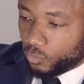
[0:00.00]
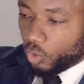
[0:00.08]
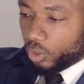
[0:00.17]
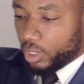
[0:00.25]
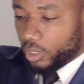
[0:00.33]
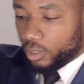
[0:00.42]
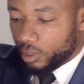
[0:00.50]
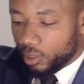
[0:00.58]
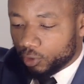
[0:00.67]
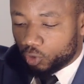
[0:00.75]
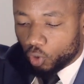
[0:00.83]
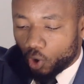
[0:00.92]
Okay,
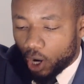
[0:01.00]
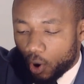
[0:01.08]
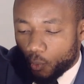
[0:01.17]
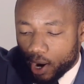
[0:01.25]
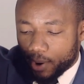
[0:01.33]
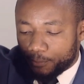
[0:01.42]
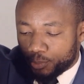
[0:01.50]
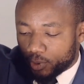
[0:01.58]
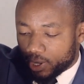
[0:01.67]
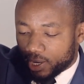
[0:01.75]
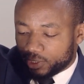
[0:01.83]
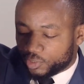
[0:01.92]
so our
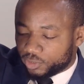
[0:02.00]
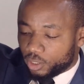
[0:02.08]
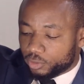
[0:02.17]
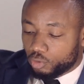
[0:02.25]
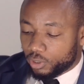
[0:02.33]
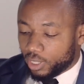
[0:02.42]
Bukka sauce,